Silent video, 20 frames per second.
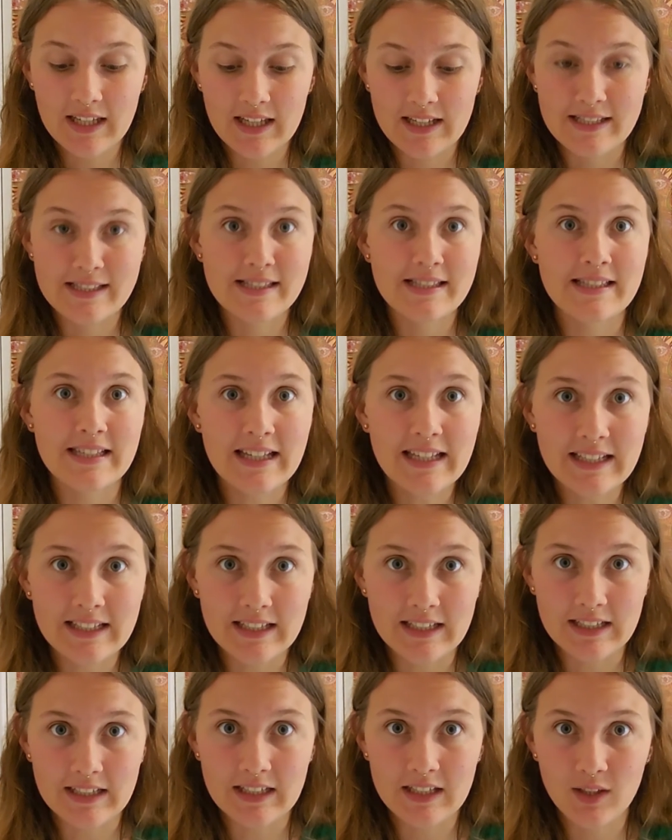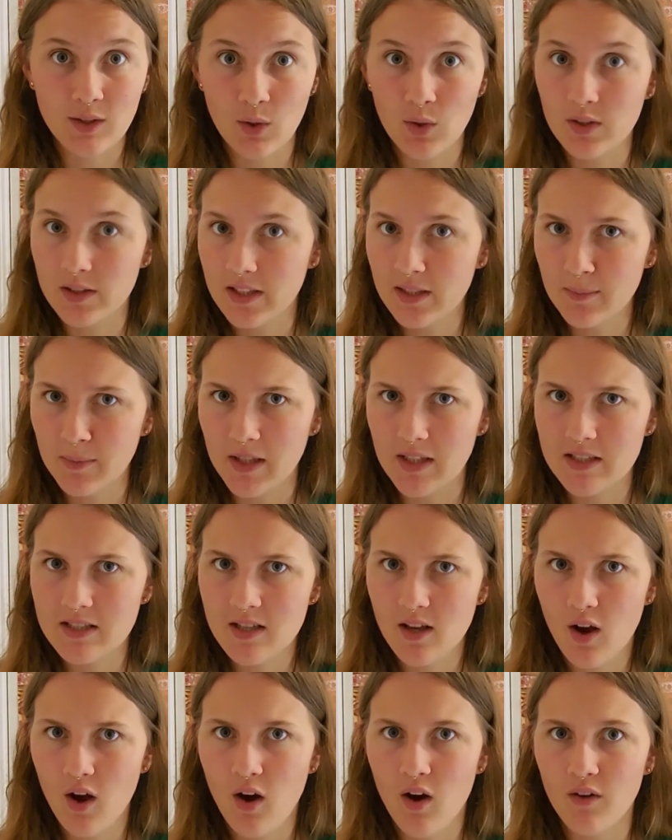exceeded your limit
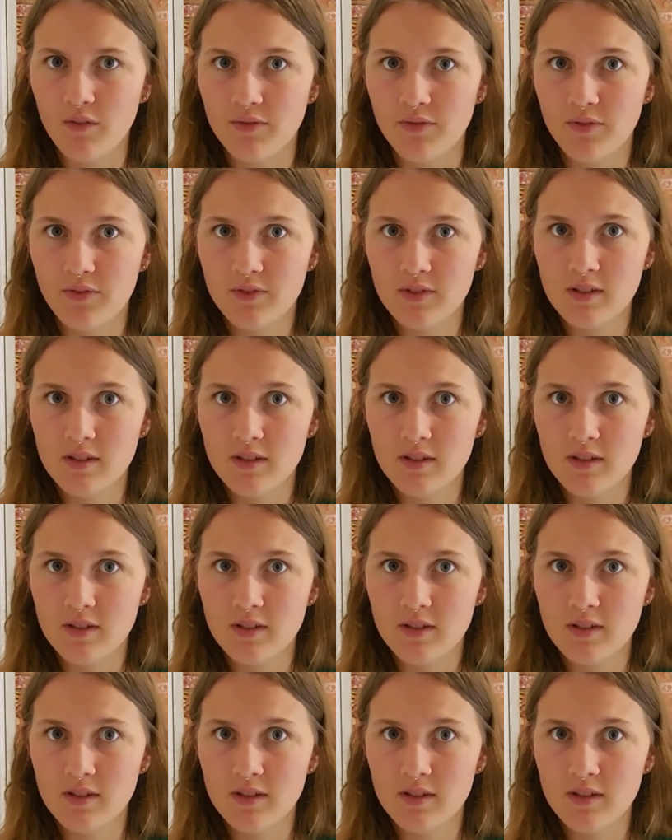of